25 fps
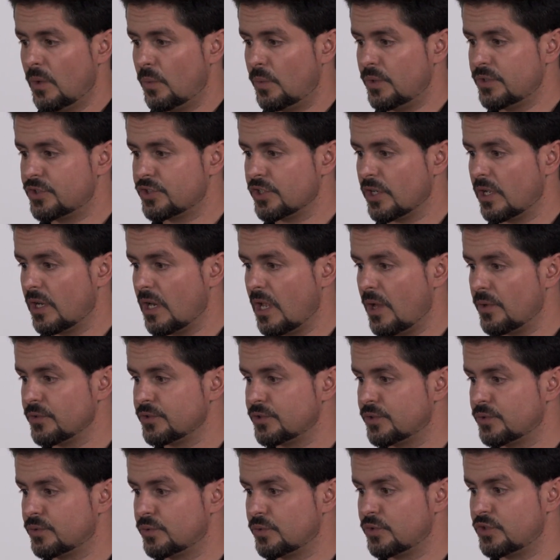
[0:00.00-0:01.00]
which
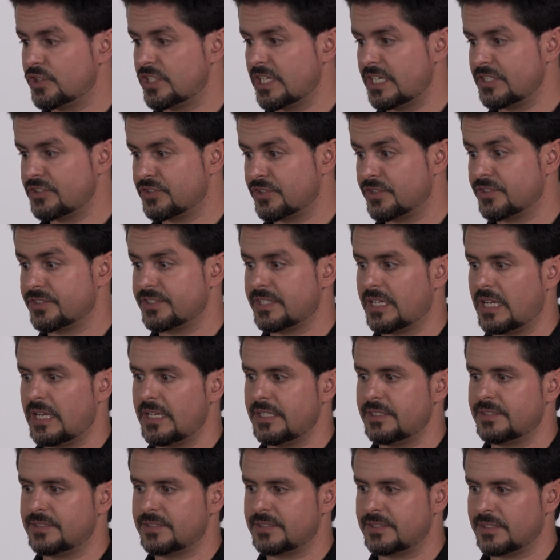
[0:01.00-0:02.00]
allows you to change the
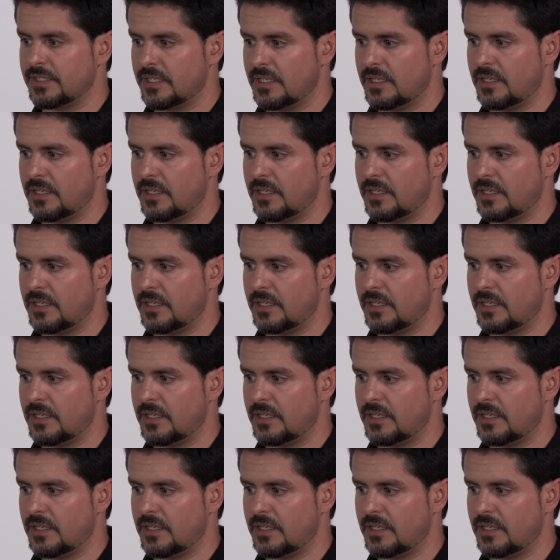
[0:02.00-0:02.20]
size,